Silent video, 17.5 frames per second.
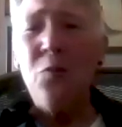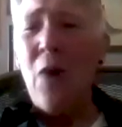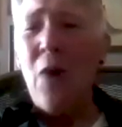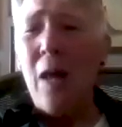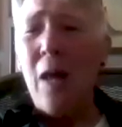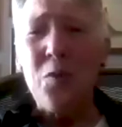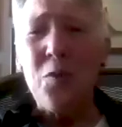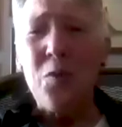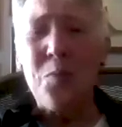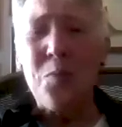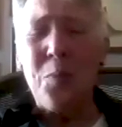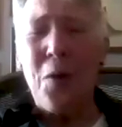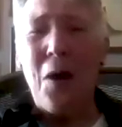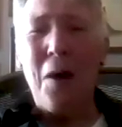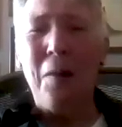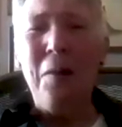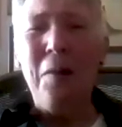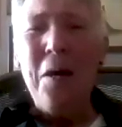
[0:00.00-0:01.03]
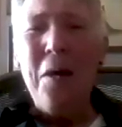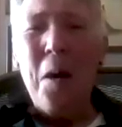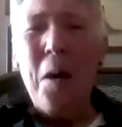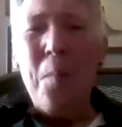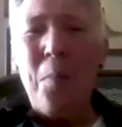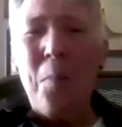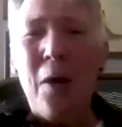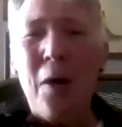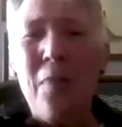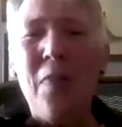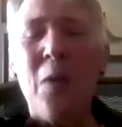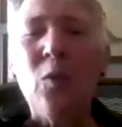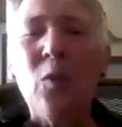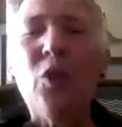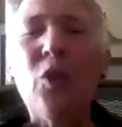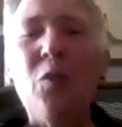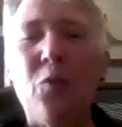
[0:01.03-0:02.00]
followed DePaul, but they
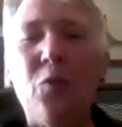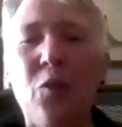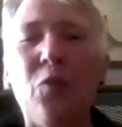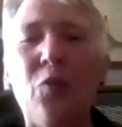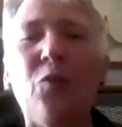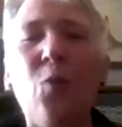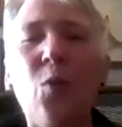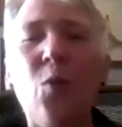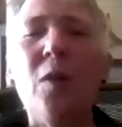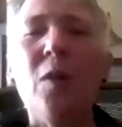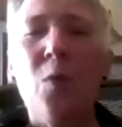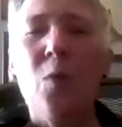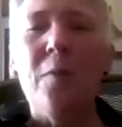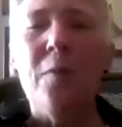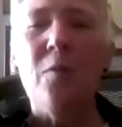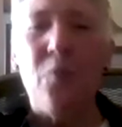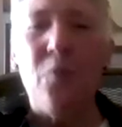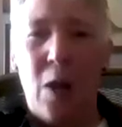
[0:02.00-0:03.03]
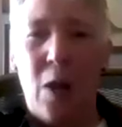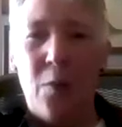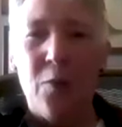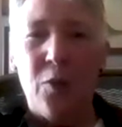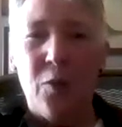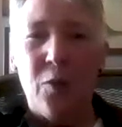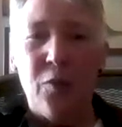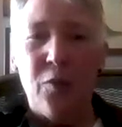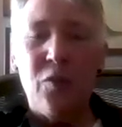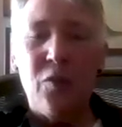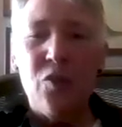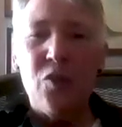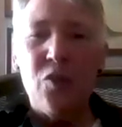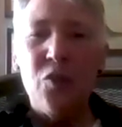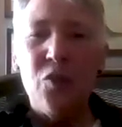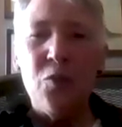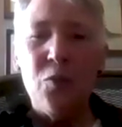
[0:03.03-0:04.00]
were looking for 40 women founders
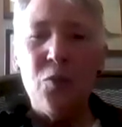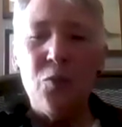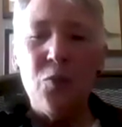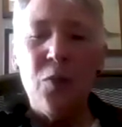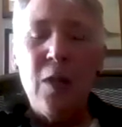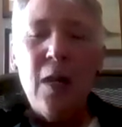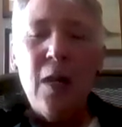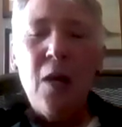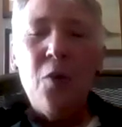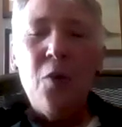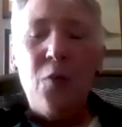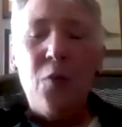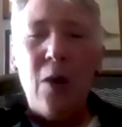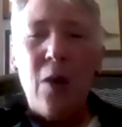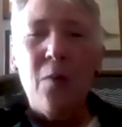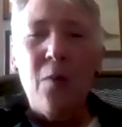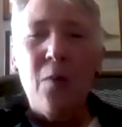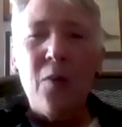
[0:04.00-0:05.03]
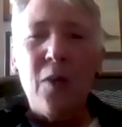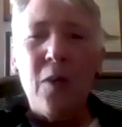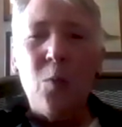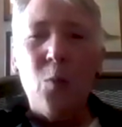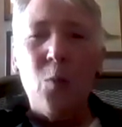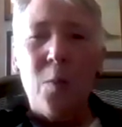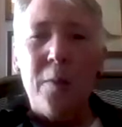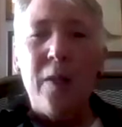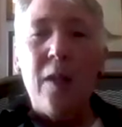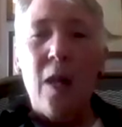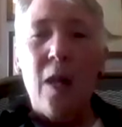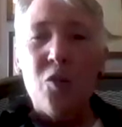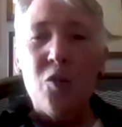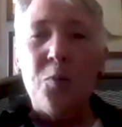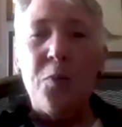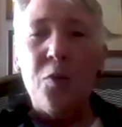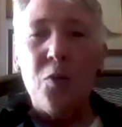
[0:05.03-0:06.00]
to found the Women in
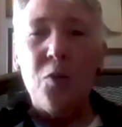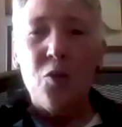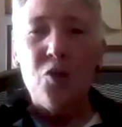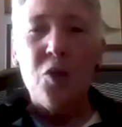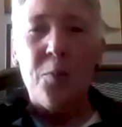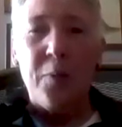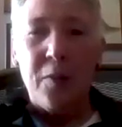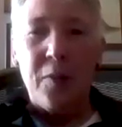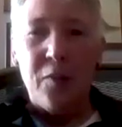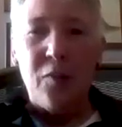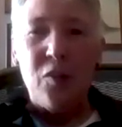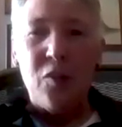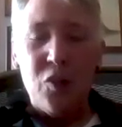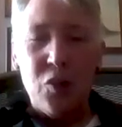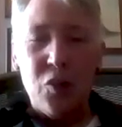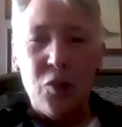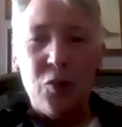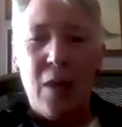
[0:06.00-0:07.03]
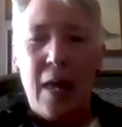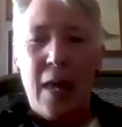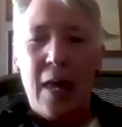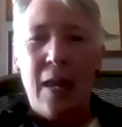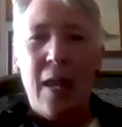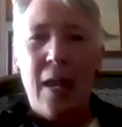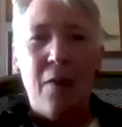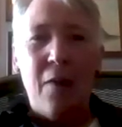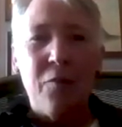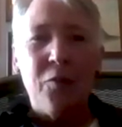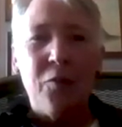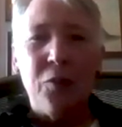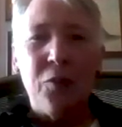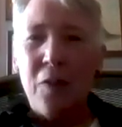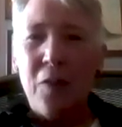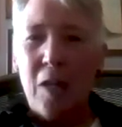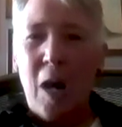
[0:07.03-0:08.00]
Entrepreneurship Institute. And
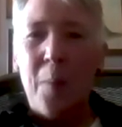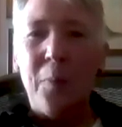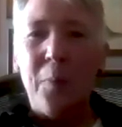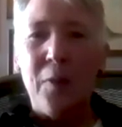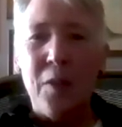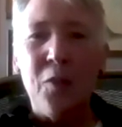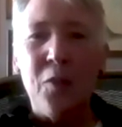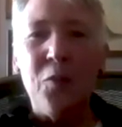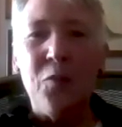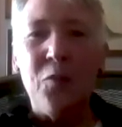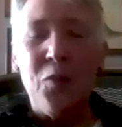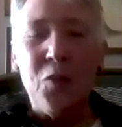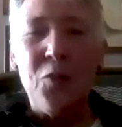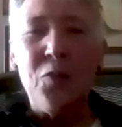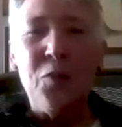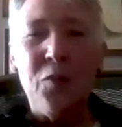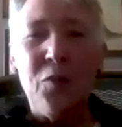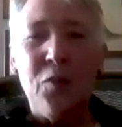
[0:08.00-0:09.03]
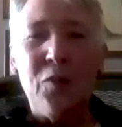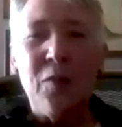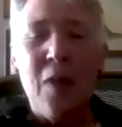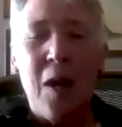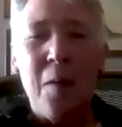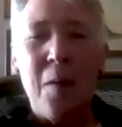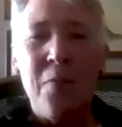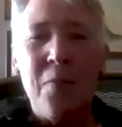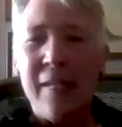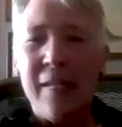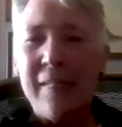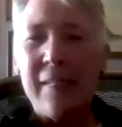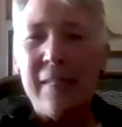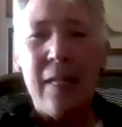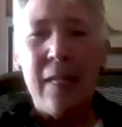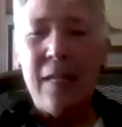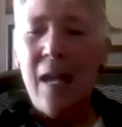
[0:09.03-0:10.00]
after a couple interviews,
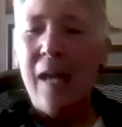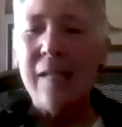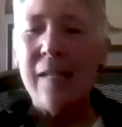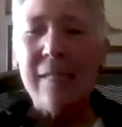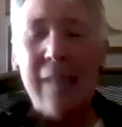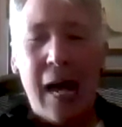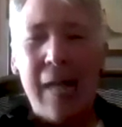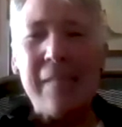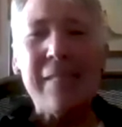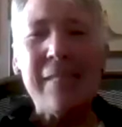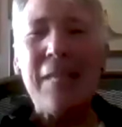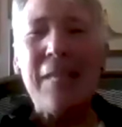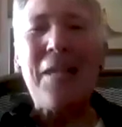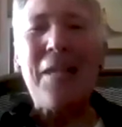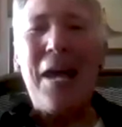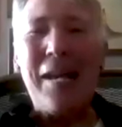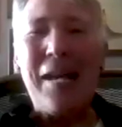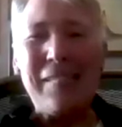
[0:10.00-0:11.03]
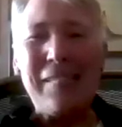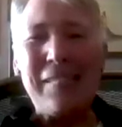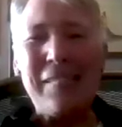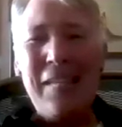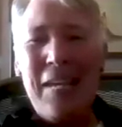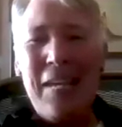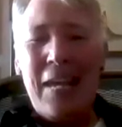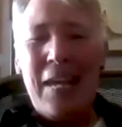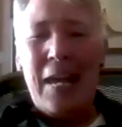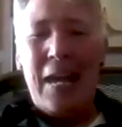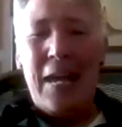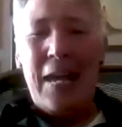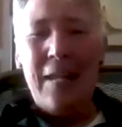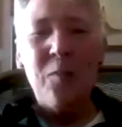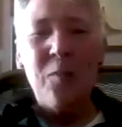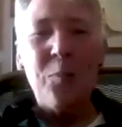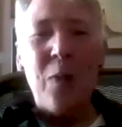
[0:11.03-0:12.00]
they said yes, I said yes,
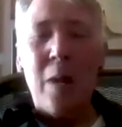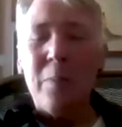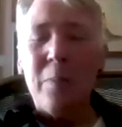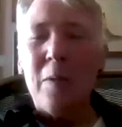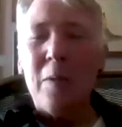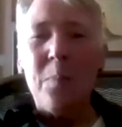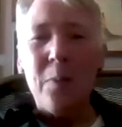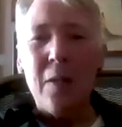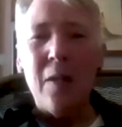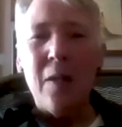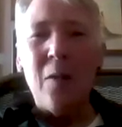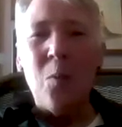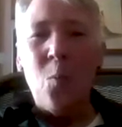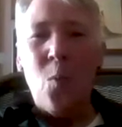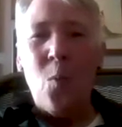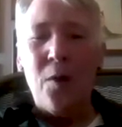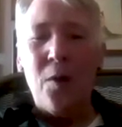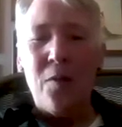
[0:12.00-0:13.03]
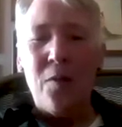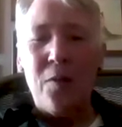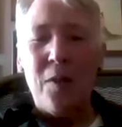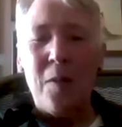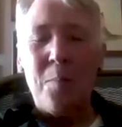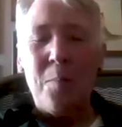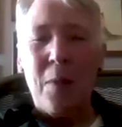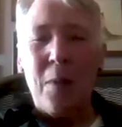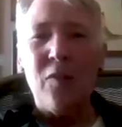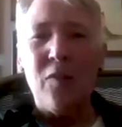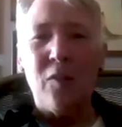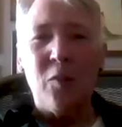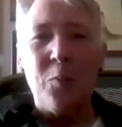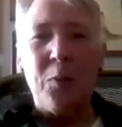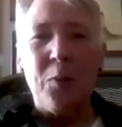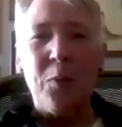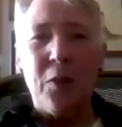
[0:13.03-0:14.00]
and it's probably been one of the best
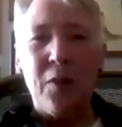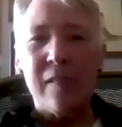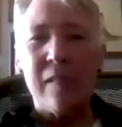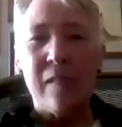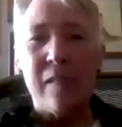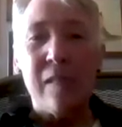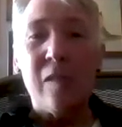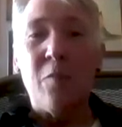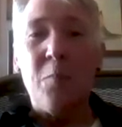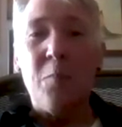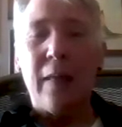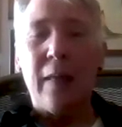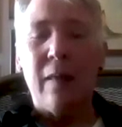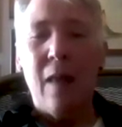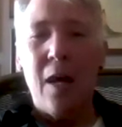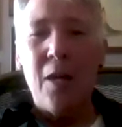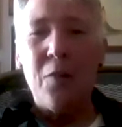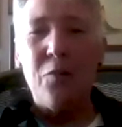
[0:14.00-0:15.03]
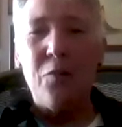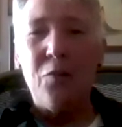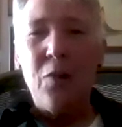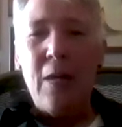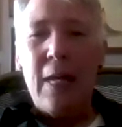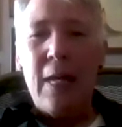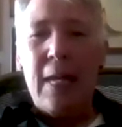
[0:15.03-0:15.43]
experiences of my life.